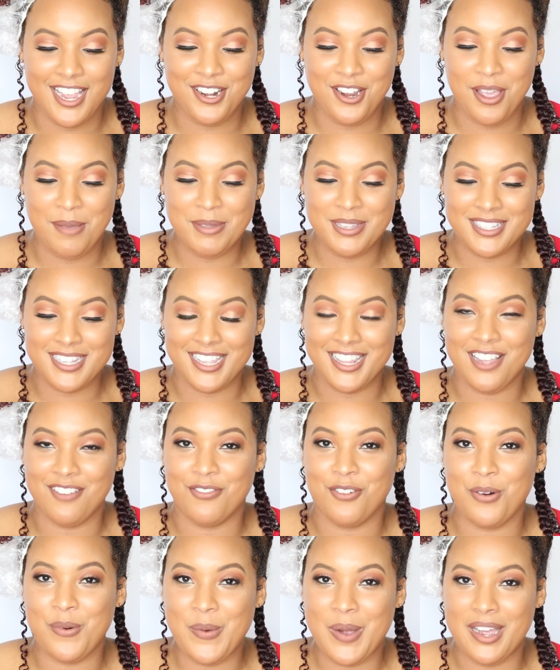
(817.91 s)
I know I've been saying that
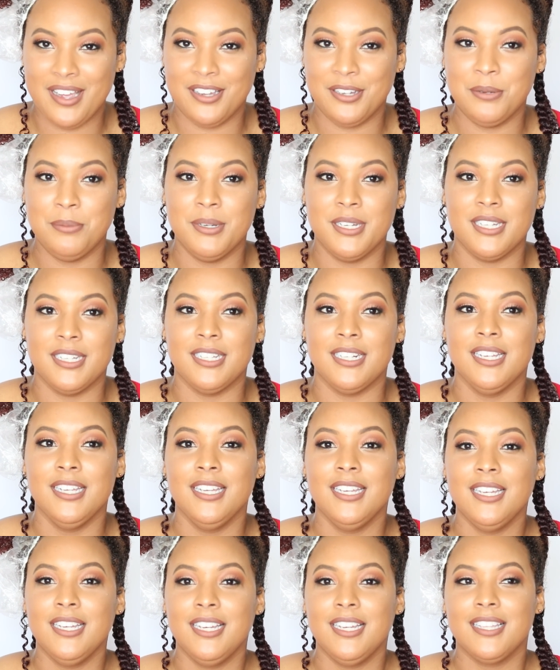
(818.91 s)
for a while, but
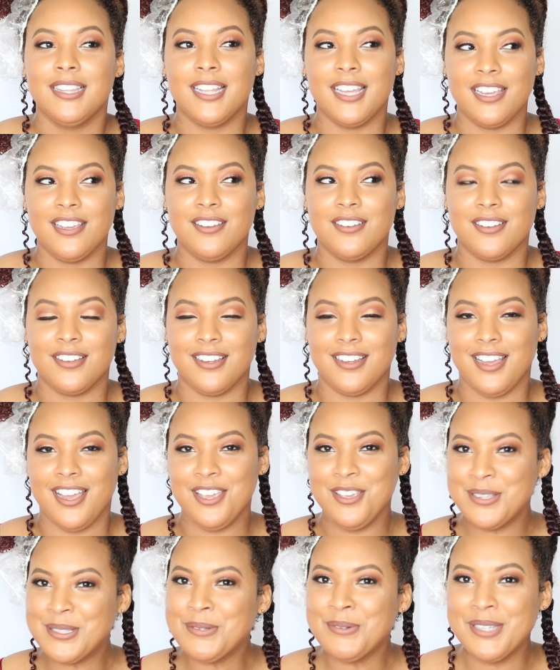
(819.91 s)
like, I
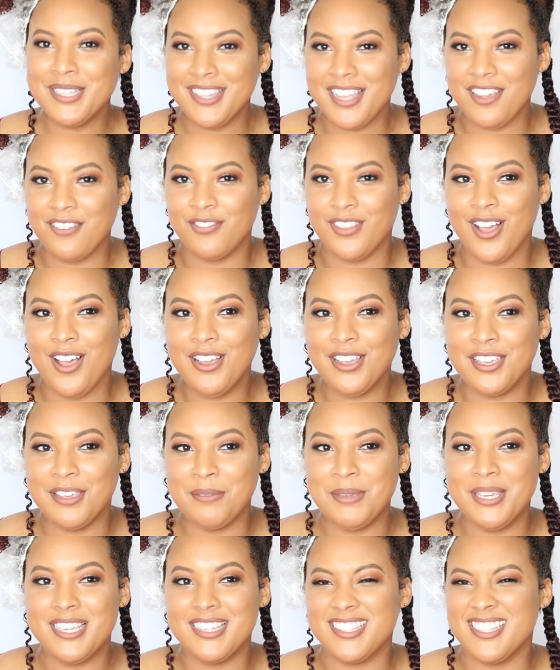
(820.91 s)
used to really like
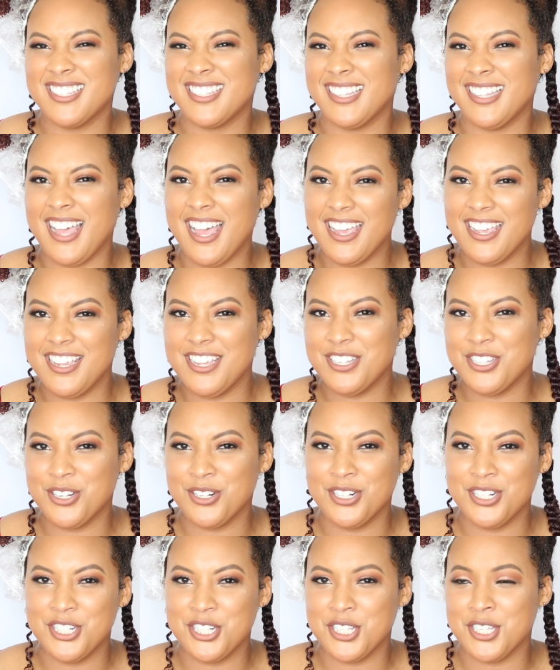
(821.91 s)
vlogging because it's a lot easier
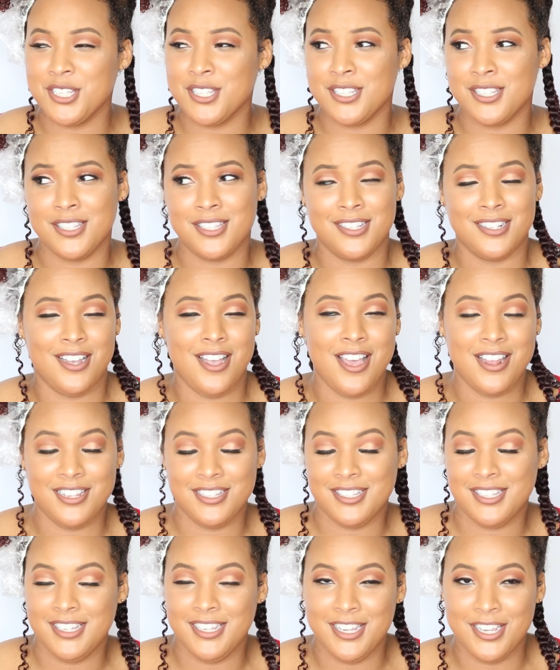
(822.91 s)
to just
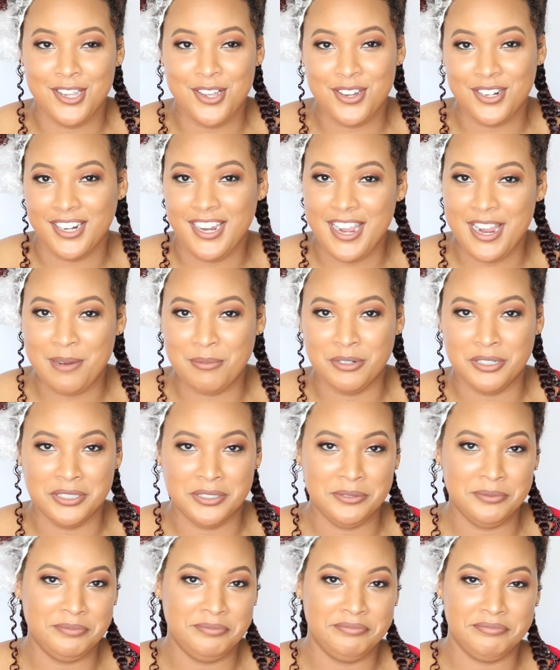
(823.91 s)
honestly get on
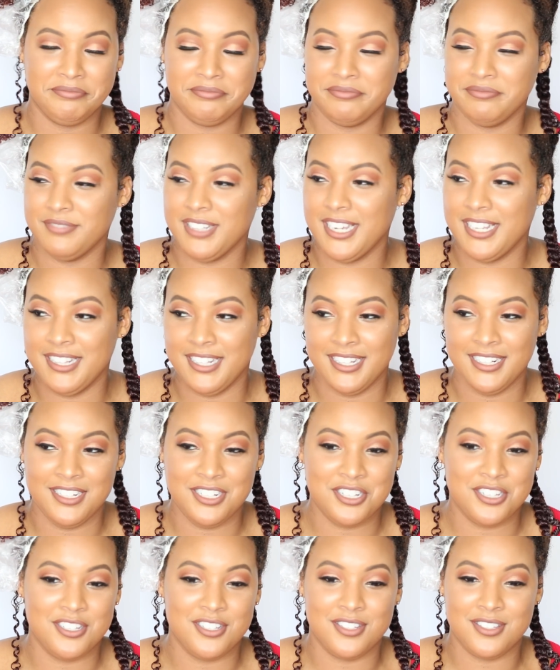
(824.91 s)
camera and
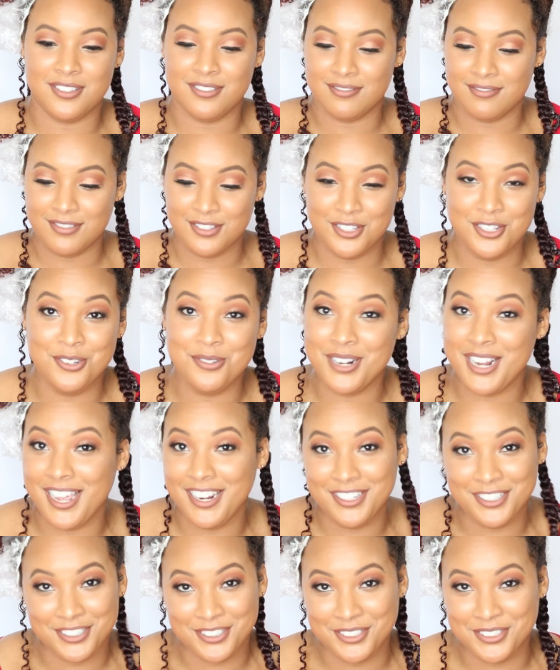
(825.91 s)
then just do what I
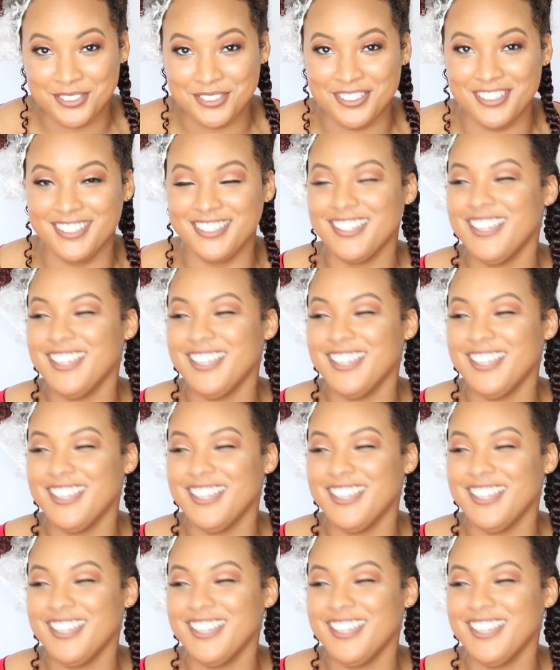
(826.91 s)
do